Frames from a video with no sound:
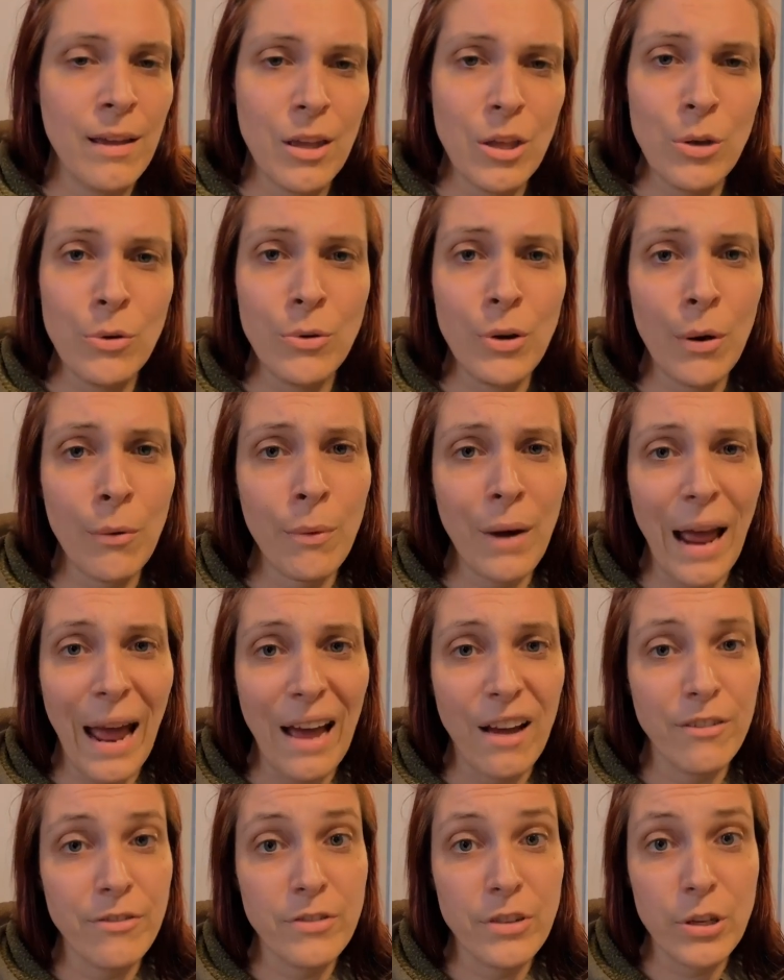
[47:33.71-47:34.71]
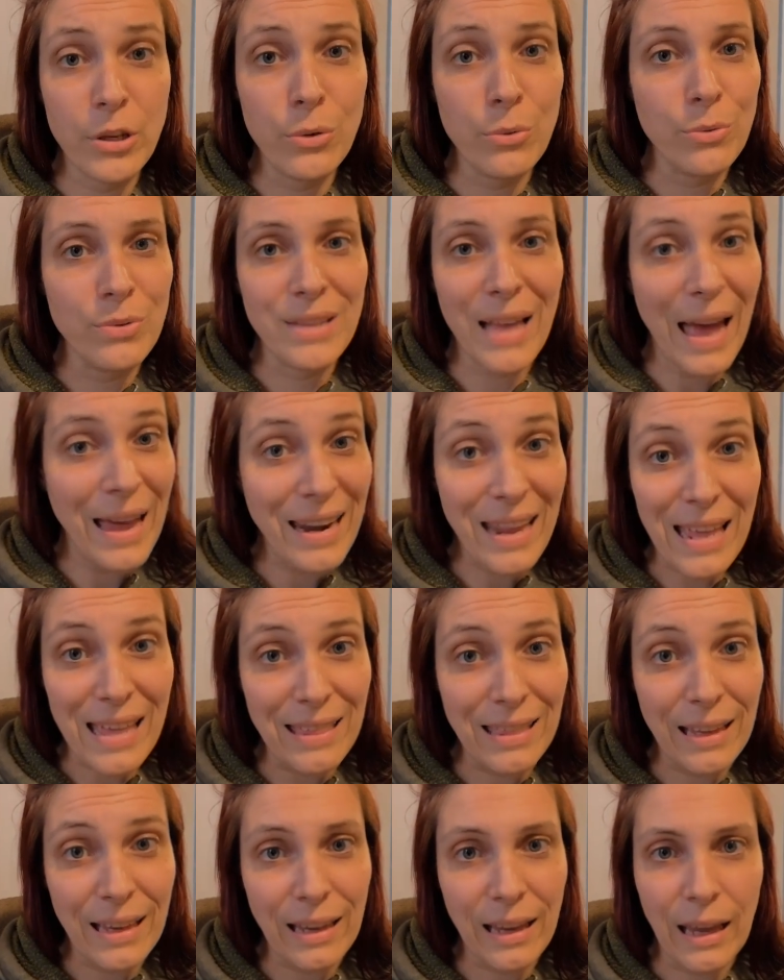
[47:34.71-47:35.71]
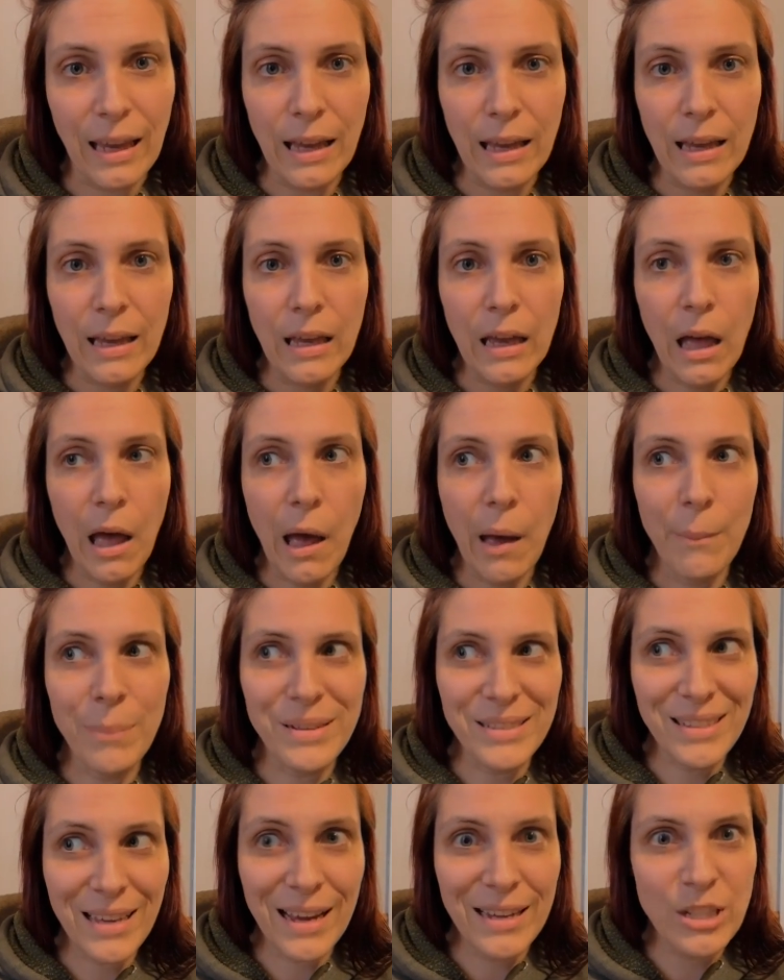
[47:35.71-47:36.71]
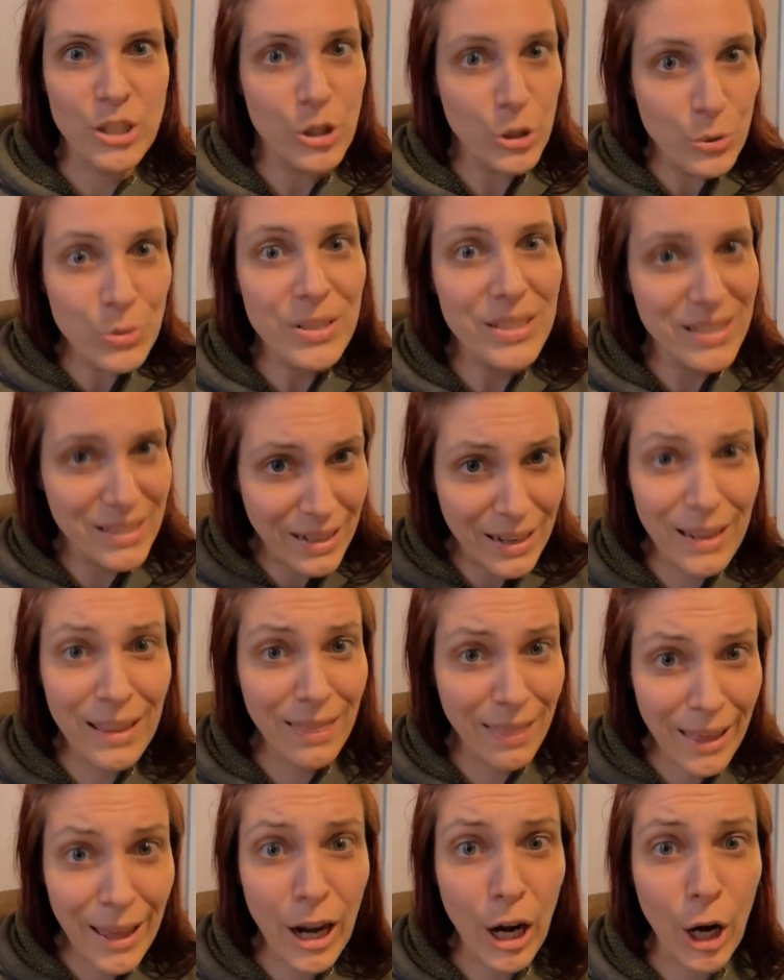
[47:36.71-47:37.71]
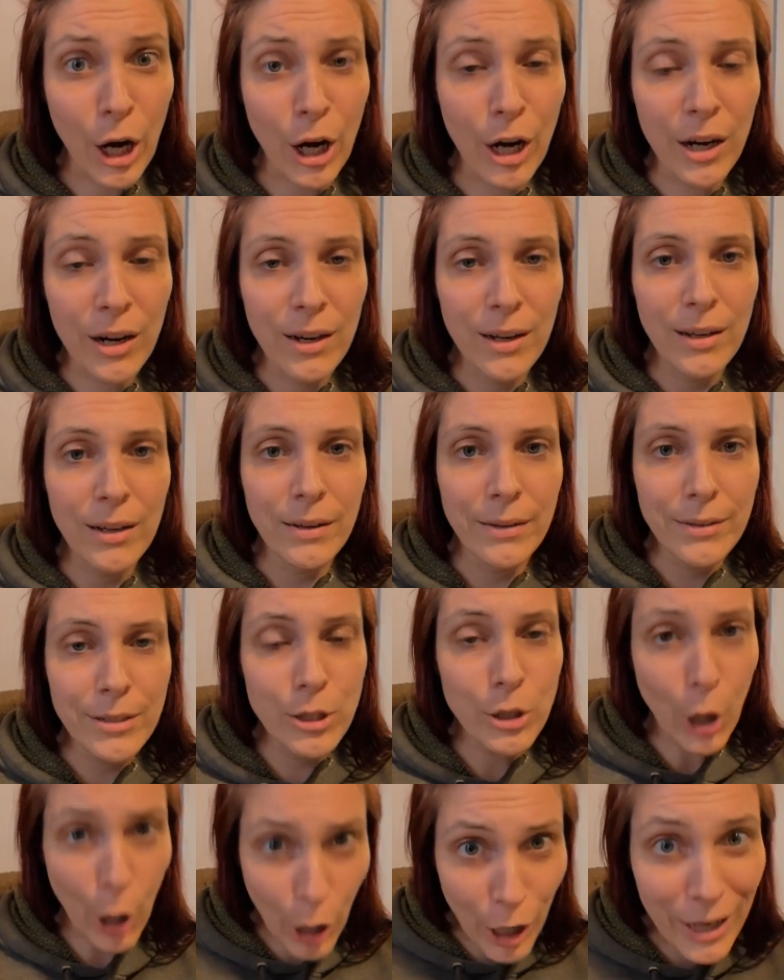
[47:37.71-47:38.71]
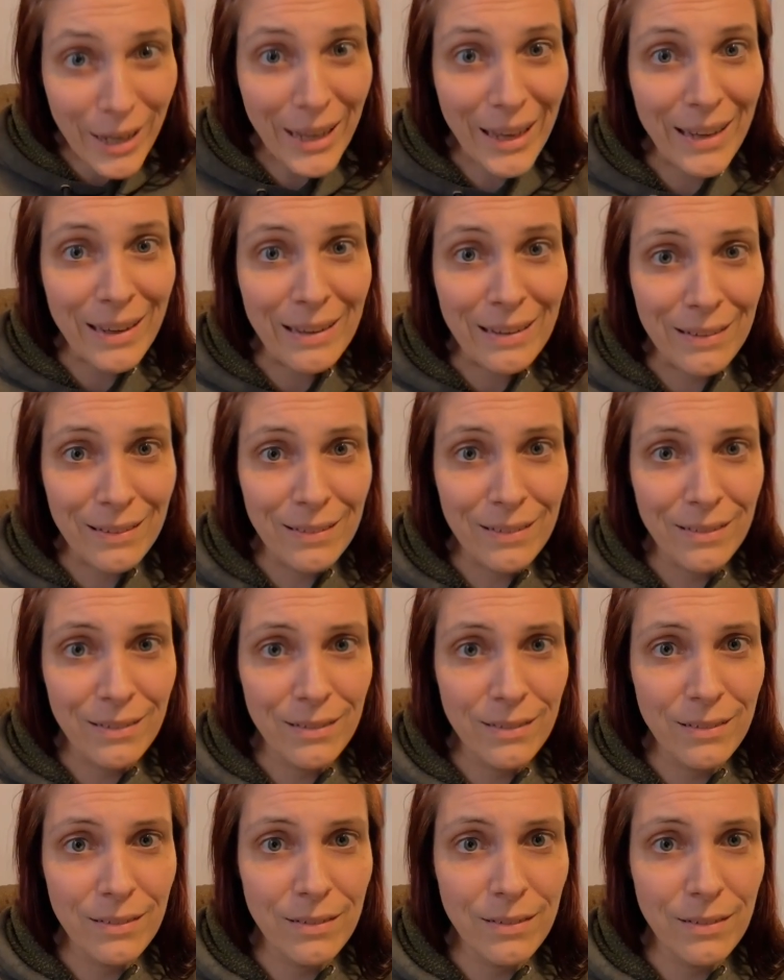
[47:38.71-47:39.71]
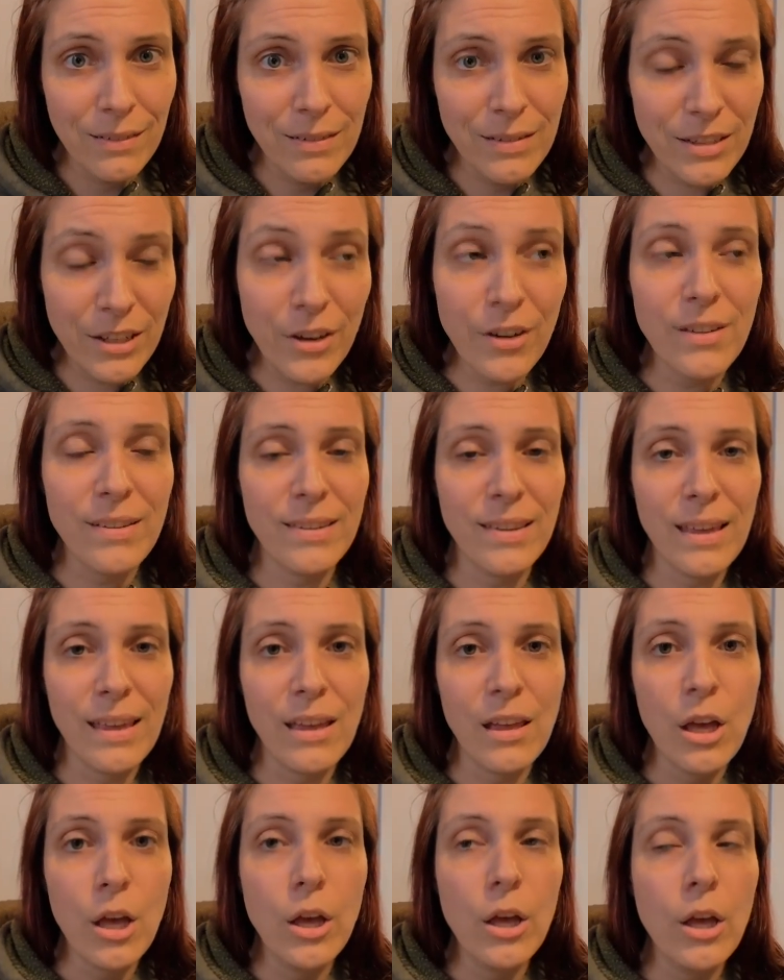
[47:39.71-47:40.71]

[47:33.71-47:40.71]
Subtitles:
you don't have to use anything besides you sitting there talking. Seriously.